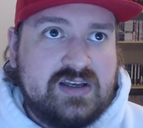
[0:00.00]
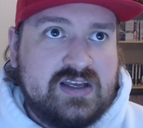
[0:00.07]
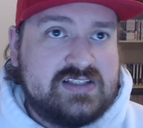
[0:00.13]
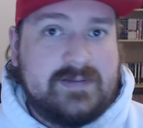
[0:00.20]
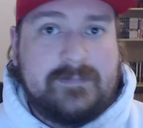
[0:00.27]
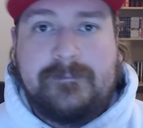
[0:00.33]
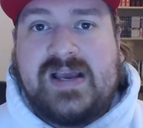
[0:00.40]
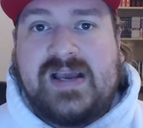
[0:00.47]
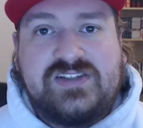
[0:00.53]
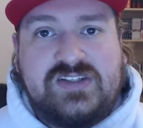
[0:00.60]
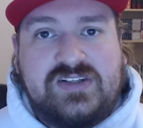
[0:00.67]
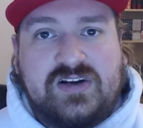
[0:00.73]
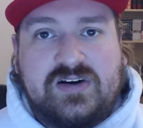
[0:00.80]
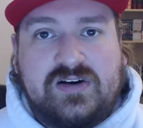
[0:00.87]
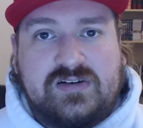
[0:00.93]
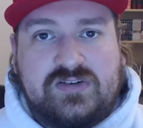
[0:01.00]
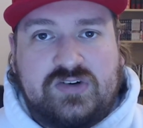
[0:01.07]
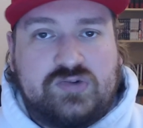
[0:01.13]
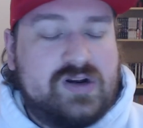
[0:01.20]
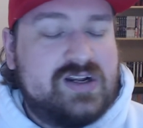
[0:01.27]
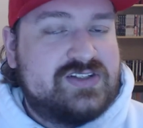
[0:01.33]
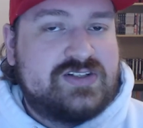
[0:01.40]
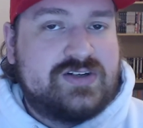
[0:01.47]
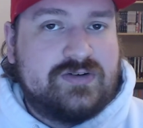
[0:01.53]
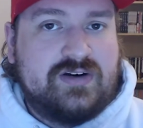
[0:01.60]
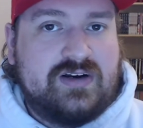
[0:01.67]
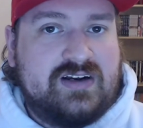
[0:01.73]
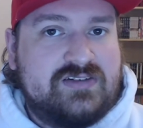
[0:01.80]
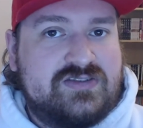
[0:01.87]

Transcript: It's amazing art, great story.